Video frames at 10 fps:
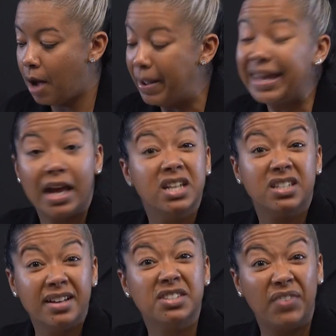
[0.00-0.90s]
Again, it
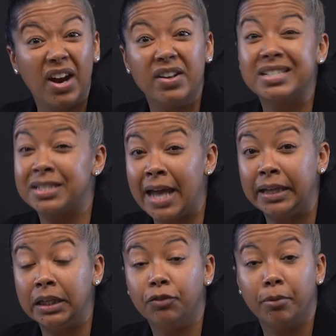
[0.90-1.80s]
does vary
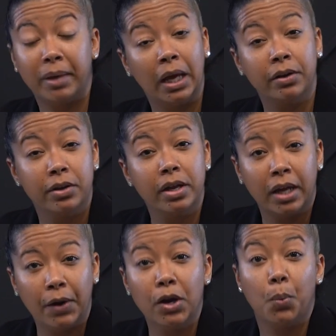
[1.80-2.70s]
slightly from carrier to
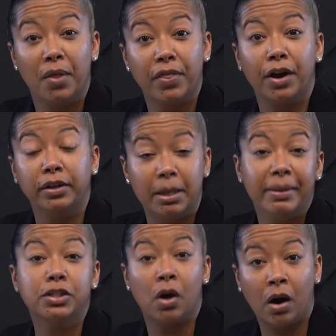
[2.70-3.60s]
carrier what their
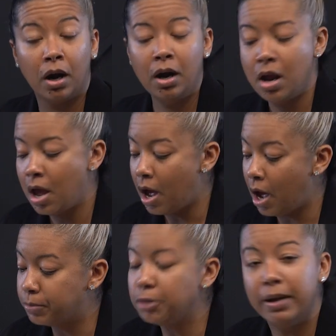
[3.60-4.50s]
limits are.
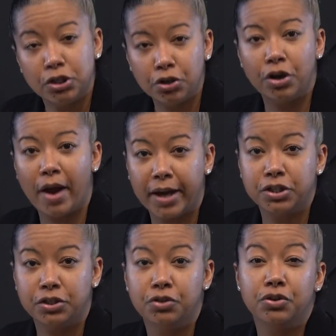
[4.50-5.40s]
So make sure you're
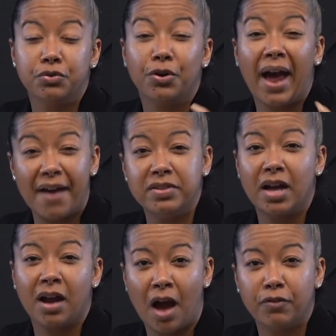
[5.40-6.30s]
having
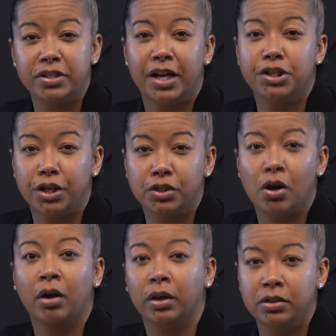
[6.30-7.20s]
that conversation and
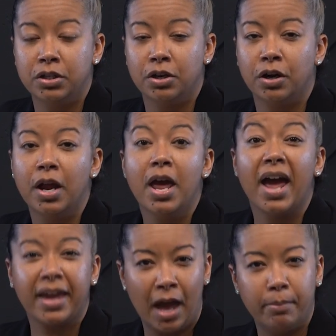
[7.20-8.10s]
talking to your
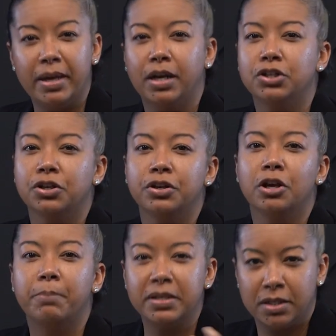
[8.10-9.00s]
account manager,
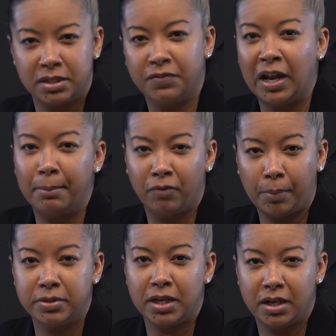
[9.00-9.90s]
your business development
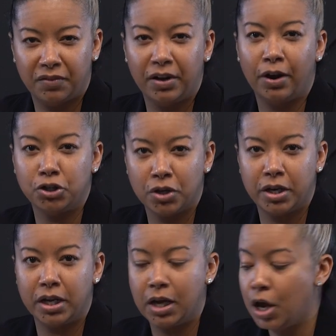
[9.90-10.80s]
representative here at
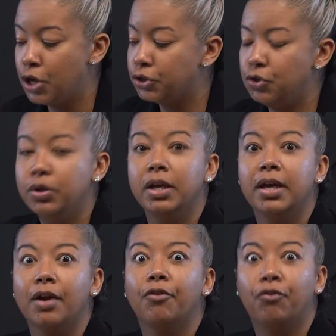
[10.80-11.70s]
Trinity, so you can
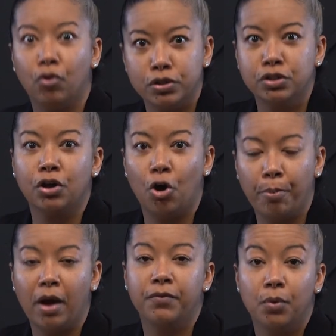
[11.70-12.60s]
get a full
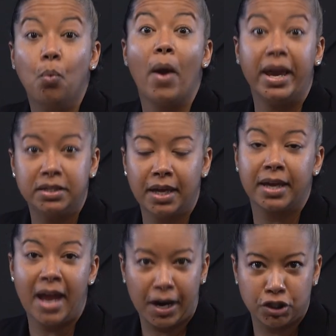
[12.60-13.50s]
scope of the weights that
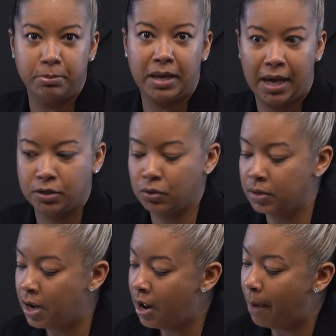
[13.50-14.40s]
can actually be
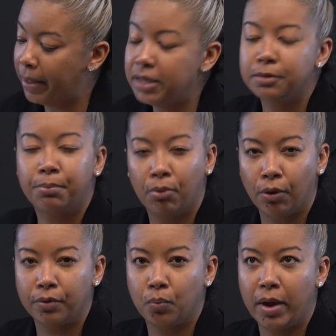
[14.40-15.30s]
handled. That is
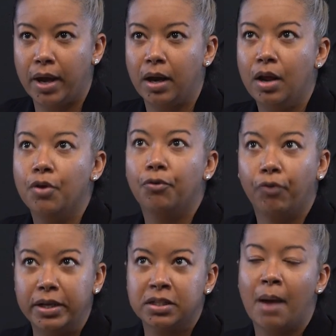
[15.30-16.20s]
important when
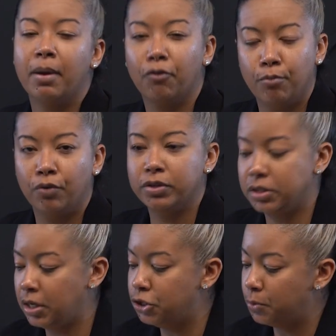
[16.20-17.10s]
freight's coming from
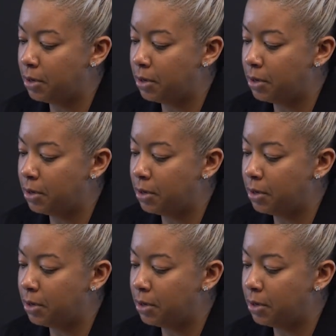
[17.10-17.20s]
overseas.